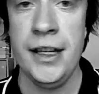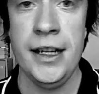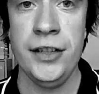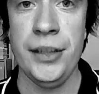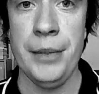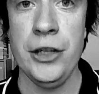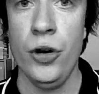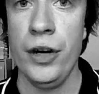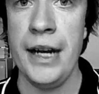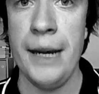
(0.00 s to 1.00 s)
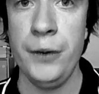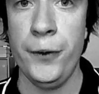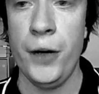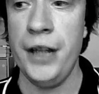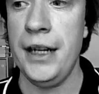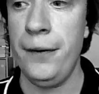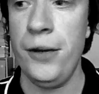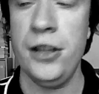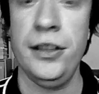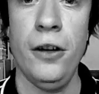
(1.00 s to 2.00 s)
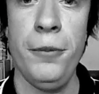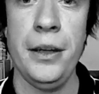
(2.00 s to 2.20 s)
is something you're going to have to find out for yourself,